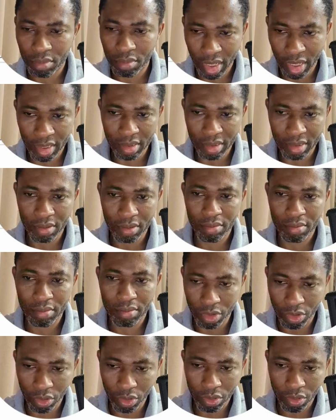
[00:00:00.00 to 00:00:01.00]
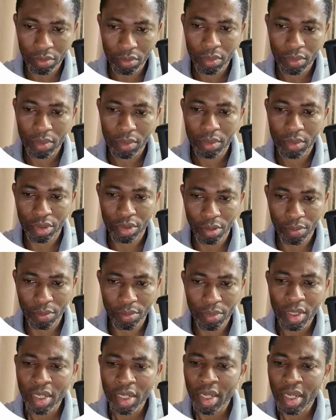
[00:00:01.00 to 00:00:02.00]
and you know, sub
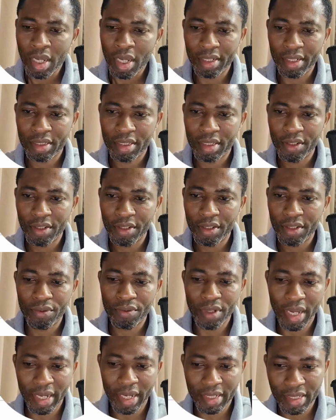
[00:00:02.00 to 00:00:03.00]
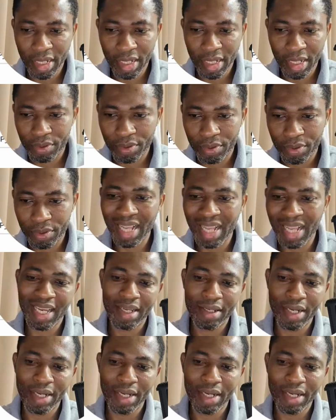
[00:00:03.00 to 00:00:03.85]
and gives you examples. As